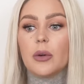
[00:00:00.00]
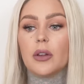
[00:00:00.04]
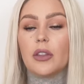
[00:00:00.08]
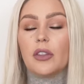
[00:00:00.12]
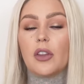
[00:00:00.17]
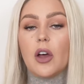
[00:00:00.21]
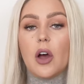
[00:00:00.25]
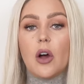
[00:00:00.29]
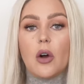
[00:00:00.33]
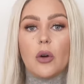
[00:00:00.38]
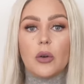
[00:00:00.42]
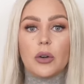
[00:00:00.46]
with
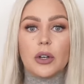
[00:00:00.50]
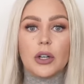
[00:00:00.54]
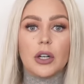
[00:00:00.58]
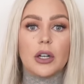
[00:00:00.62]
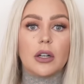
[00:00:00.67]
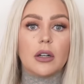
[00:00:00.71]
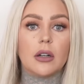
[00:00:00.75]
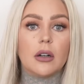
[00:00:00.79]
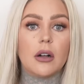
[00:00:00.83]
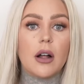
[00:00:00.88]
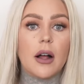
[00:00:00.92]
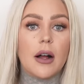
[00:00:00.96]
the
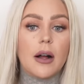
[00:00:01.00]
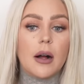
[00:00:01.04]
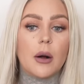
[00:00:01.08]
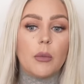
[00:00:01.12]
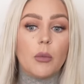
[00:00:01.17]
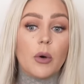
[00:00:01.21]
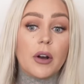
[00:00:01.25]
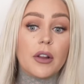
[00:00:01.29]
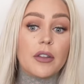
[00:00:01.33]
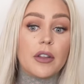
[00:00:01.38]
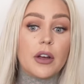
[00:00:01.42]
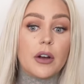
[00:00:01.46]
owner,
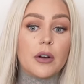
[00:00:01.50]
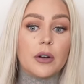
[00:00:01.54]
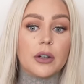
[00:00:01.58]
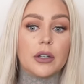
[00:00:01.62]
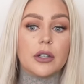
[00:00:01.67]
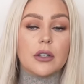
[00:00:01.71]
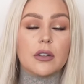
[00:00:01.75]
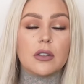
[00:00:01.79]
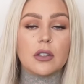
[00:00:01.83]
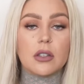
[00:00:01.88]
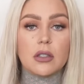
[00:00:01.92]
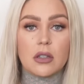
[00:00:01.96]
um, one of the
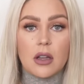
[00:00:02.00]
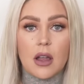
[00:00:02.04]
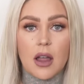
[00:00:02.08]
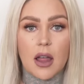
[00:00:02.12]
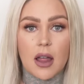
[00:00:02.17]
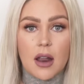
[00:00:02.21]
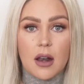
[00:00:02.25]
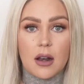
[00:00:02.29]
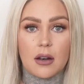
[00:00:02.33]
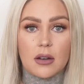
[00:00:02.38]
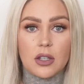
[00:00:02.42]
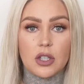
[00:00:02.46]
owners,
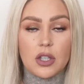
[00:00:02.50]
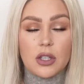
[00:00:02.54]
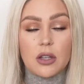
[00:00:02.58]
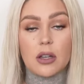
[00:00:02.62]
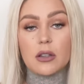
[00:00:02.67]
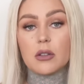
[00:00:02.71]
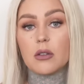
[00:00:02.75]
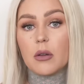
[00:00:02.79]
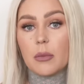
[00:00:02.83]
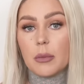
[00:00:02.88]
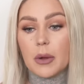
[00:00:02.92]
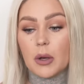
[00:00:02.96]
and she's
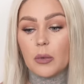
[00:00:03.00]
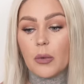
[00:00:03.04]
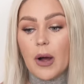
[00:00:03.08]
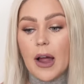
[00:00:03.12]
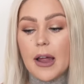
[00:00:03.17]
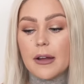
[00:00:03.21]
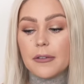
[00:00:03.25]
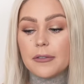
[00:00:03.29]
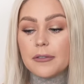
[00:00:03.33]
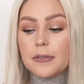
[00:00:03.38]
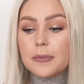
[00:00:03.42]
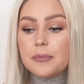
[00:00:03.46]
also a
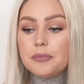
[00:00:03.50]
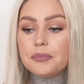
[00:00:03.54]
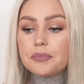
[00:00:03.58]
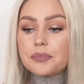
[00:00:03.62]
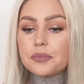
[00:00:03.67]
midwife